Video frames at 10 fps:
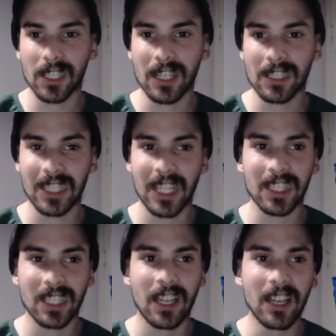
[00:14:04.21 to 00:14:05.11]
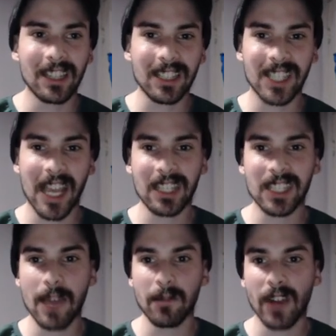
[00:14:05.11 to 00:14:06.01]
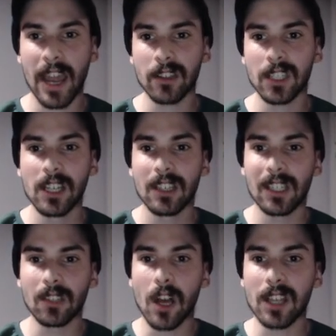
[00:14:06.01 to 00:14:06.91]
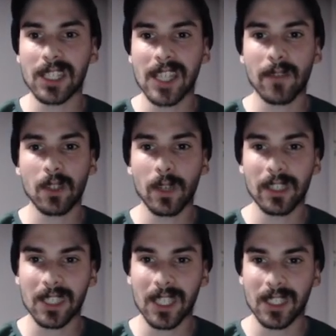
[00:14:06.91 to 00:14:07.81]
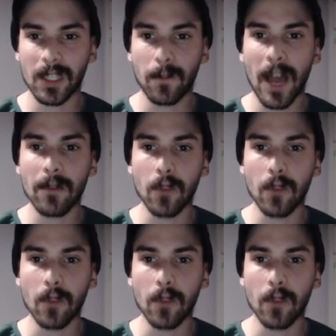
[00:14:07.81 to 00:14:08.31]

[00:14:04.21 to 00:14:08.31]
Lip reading: against Dayton. The second time around, they lost 71-65.